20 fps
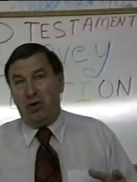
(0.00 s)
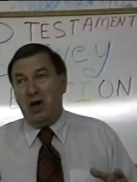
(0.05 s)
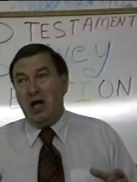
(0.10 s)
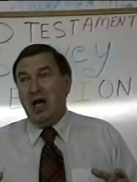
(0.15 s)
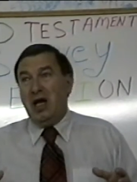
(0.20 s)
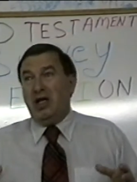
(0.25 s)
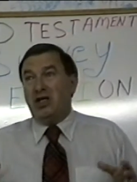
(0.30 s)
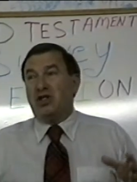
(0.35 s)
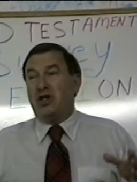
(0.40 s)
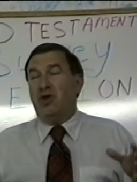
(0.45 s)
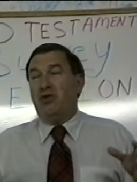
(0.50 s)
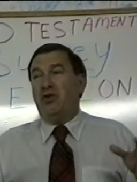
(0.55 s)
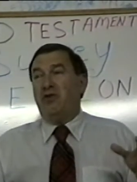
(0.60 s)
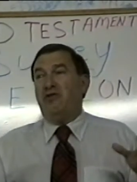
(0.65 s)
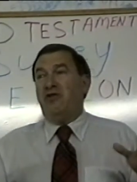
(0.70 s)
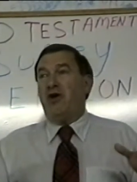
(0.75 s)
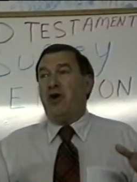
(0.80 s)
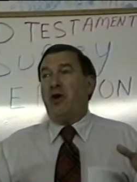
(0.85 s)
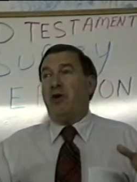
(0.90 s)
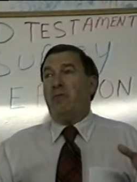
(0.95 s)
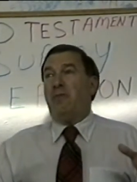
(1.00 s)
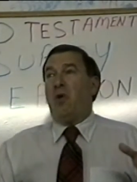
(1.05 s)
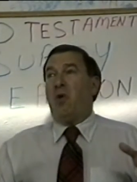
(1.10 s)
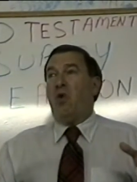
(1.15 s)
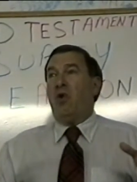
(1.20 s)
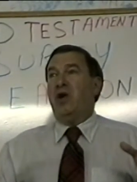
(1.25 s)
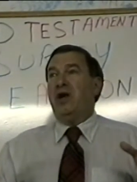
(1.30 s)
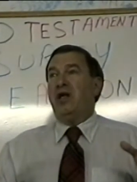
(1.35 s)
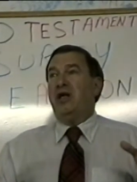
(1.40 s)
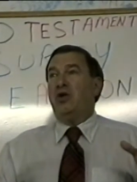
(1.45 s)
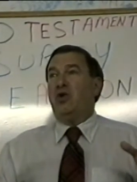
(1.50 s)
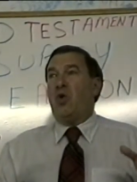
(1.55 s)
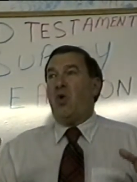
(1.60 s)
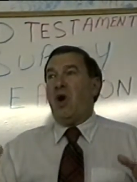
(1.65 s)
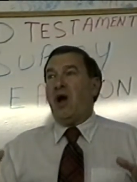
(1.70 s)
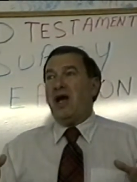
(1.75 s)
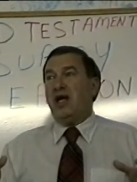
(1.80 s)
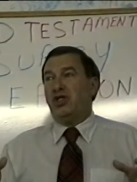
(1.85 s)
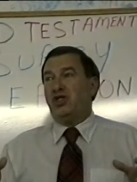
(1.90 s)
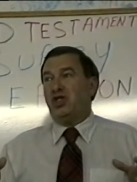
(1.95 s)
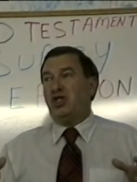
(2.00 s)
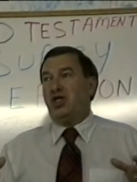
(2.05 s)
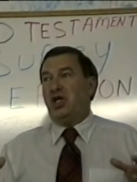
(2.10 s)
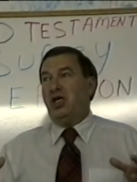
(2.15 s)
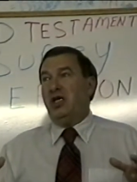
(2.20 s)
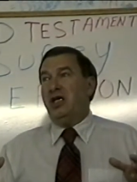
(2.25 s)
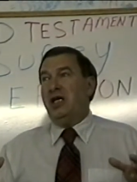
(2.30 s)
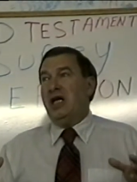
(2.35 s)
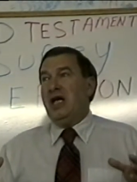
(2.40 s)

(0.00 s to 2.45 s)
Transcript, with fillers: So the very point in question